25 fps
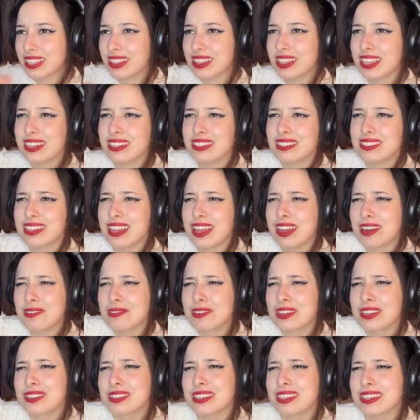let
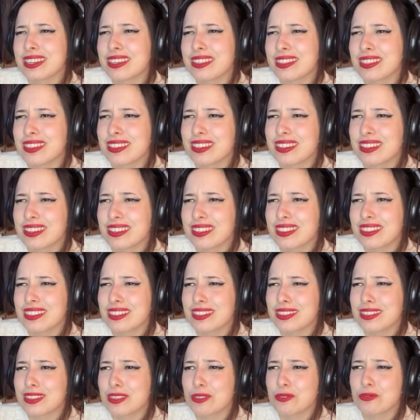down at like the
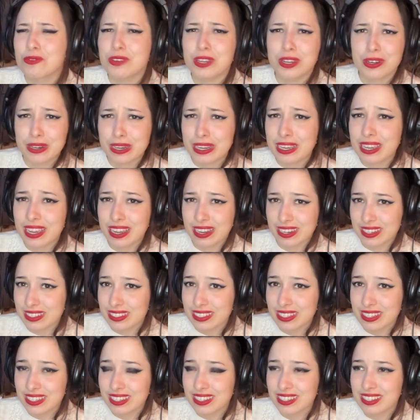very
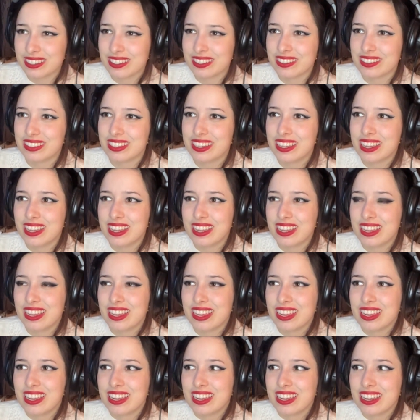ending, because
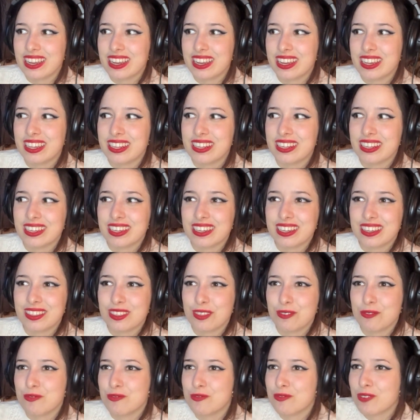in like
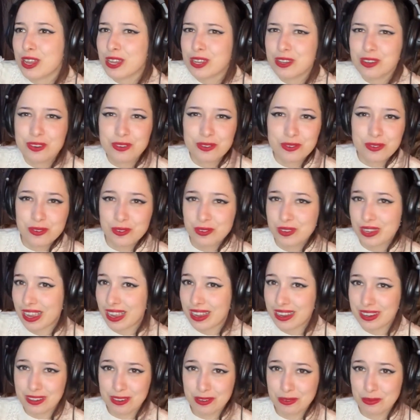the final
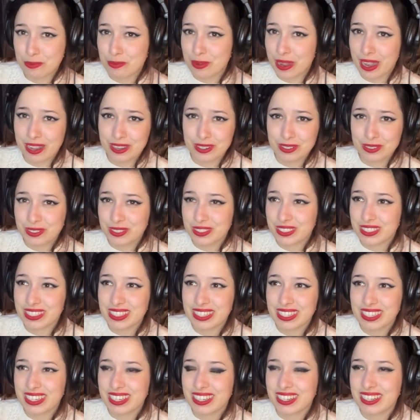kind of battle
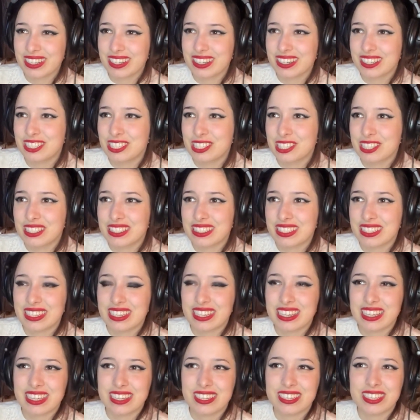scene, it
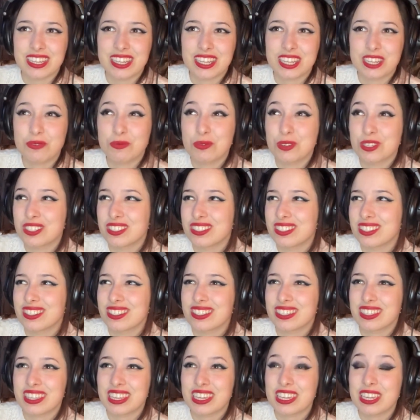was
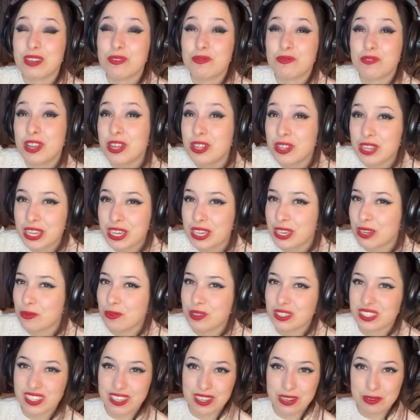like, it felt like it
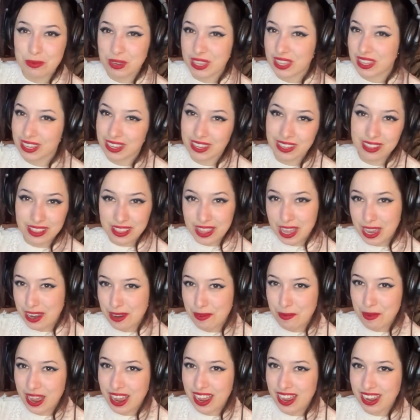was gonna be the
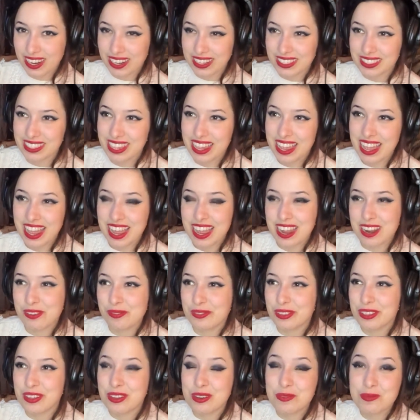climax and it
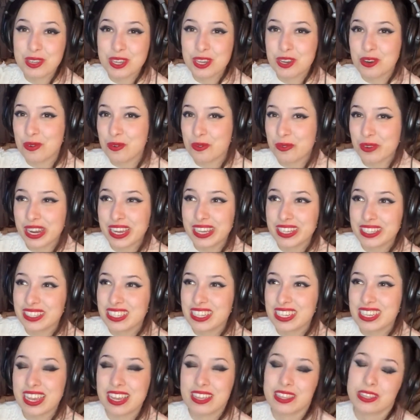was gonna be
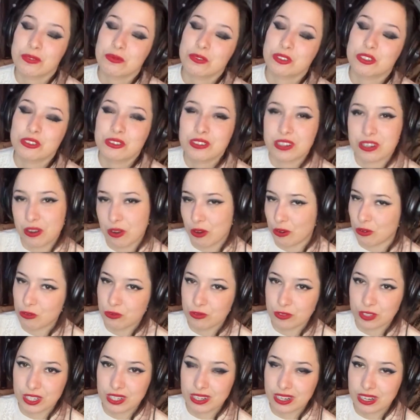crazy, and then it was just like
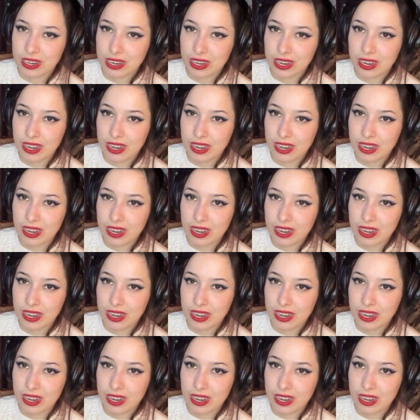over,